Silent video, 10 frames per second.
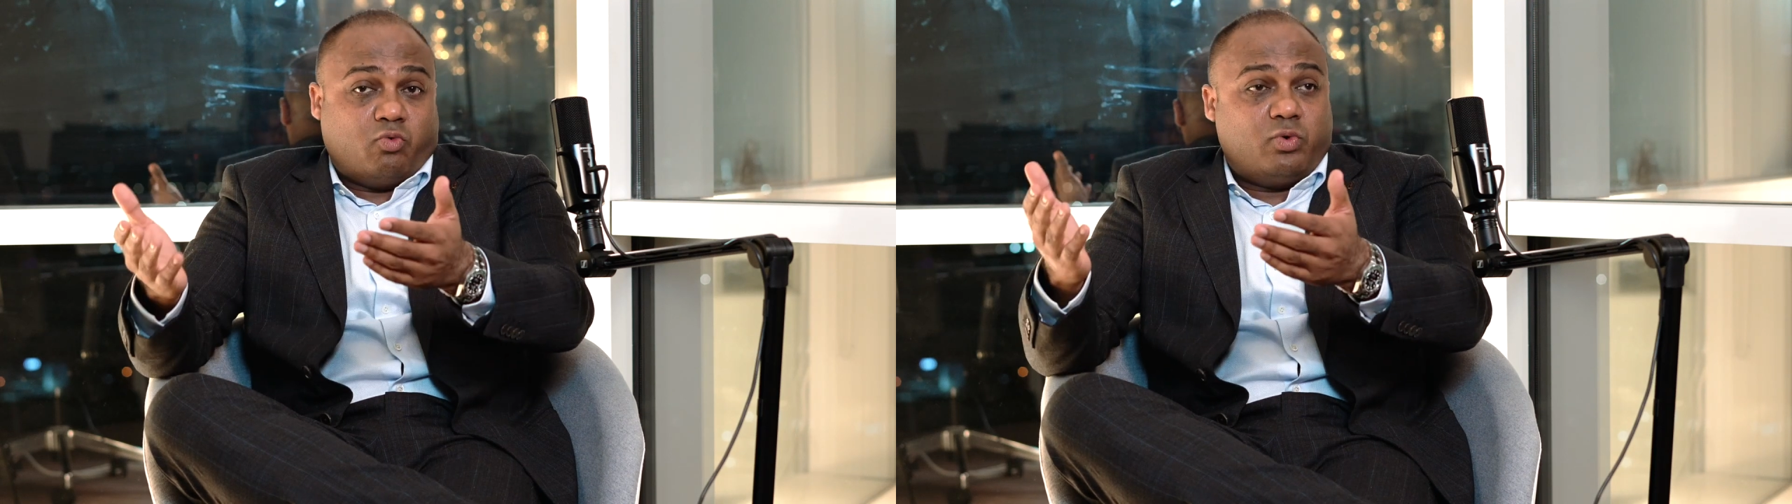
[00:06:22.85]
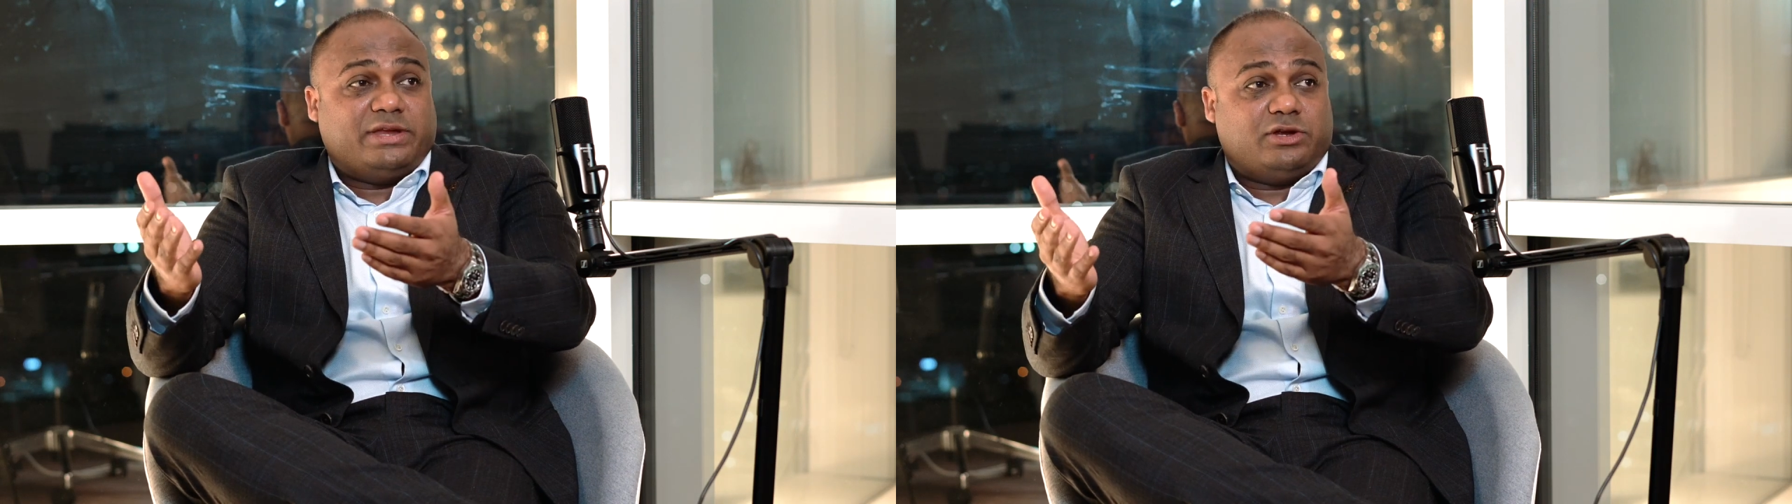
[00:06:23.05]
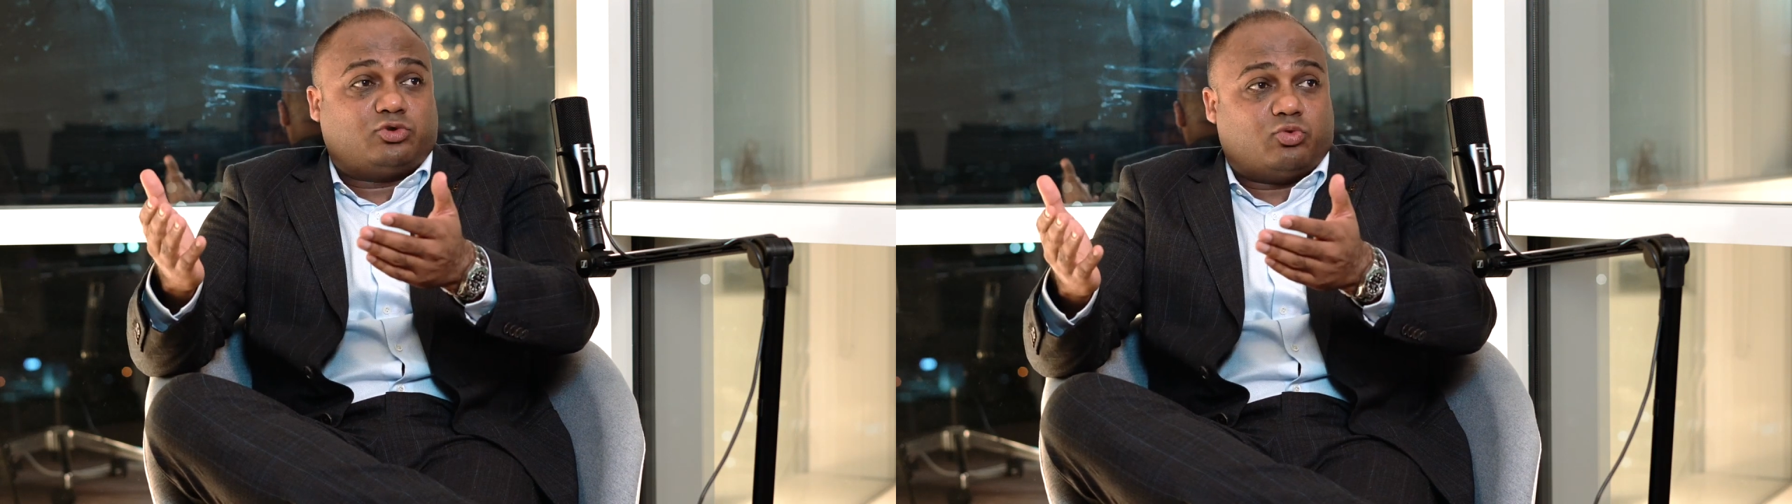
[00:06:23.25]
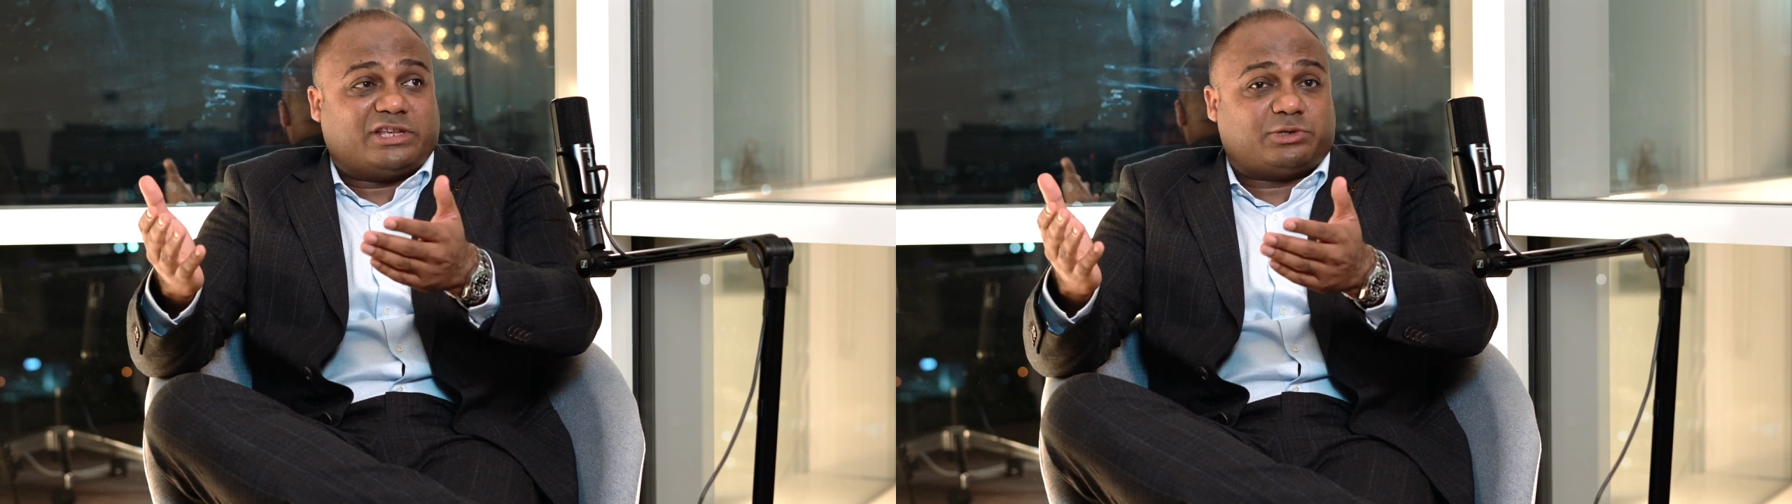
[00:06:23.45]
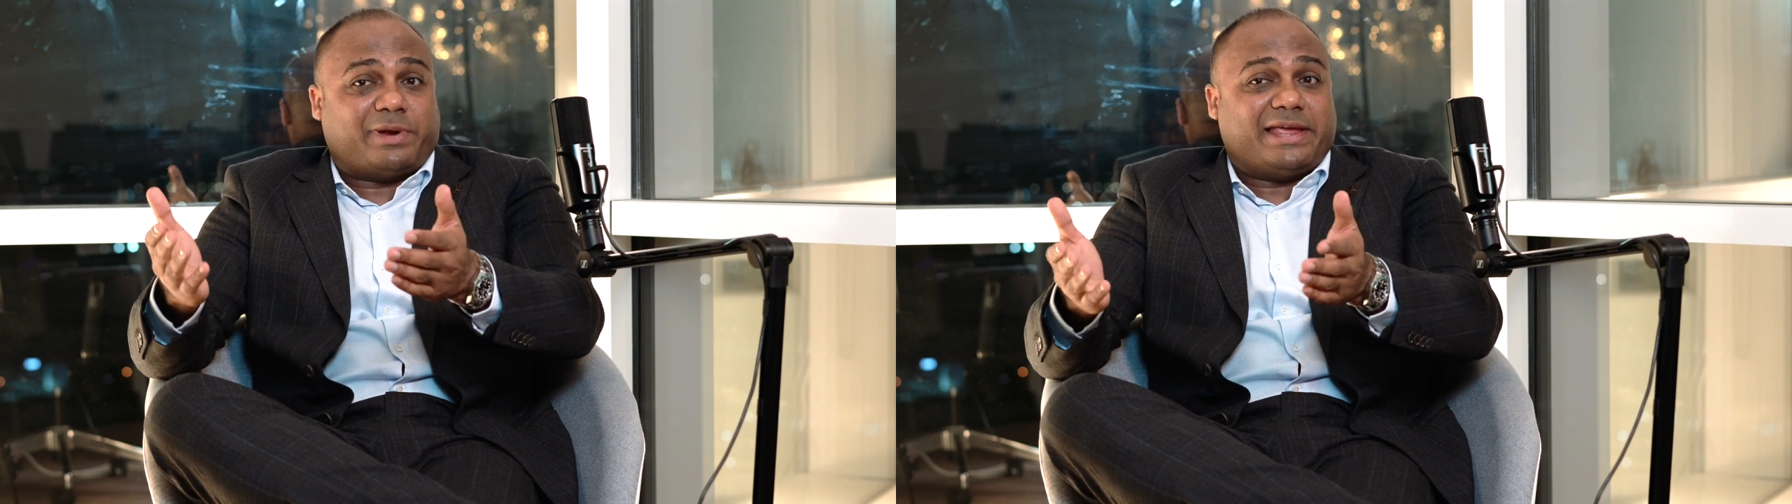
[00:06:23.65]
we need to
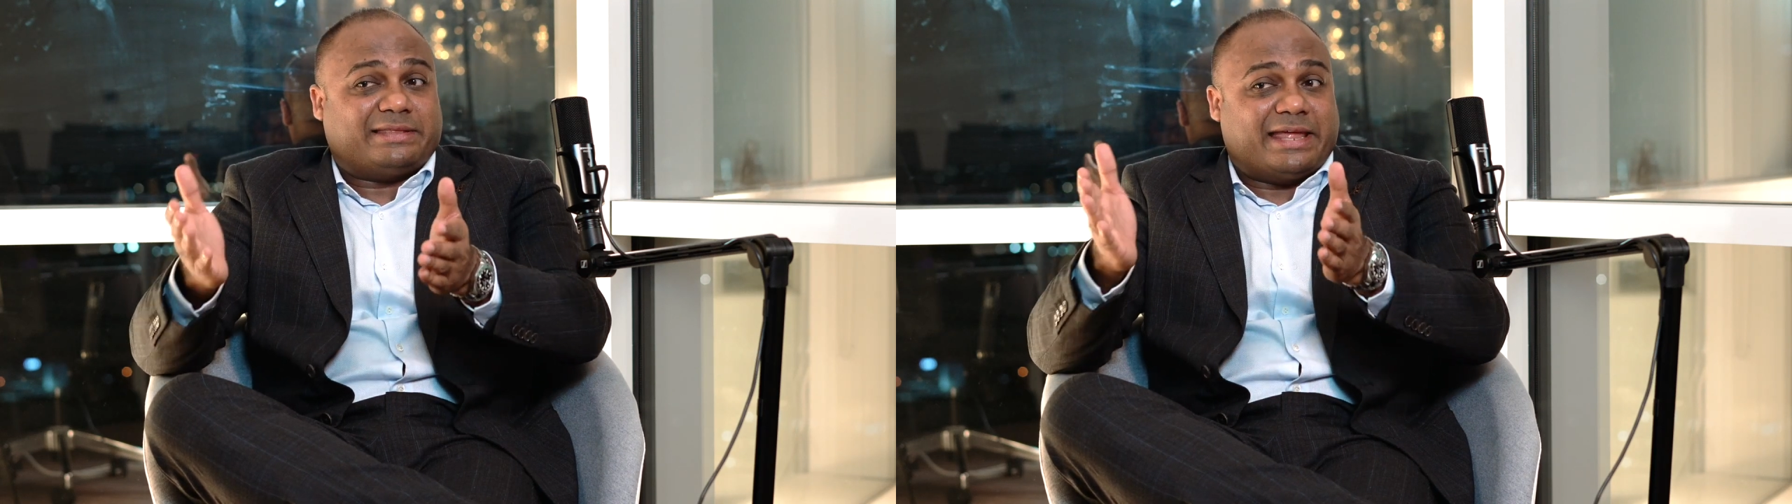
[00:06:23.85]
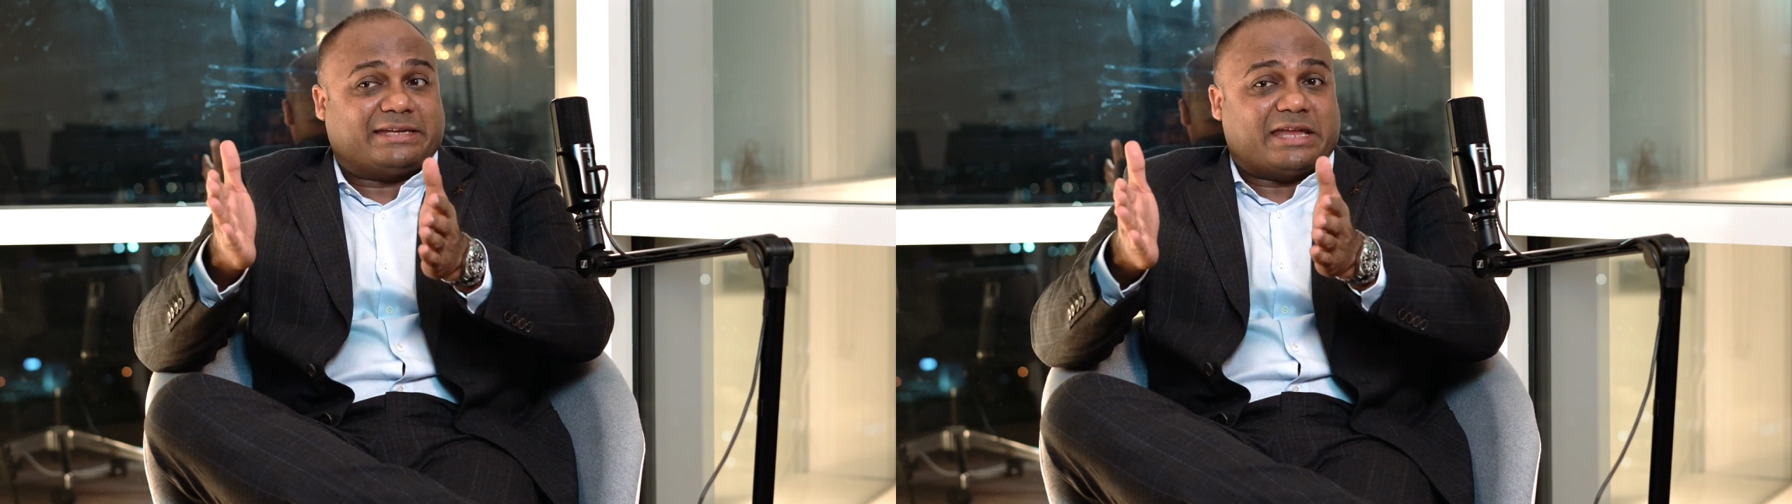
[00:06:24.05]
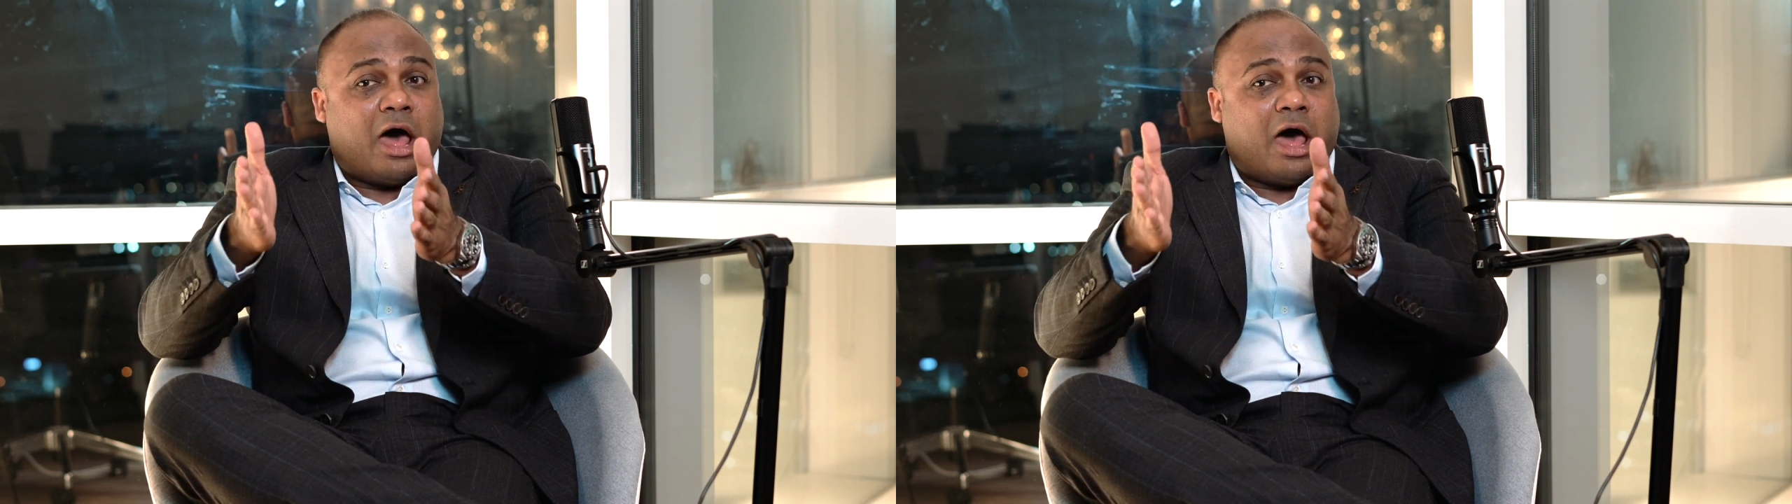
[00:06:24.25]
explain that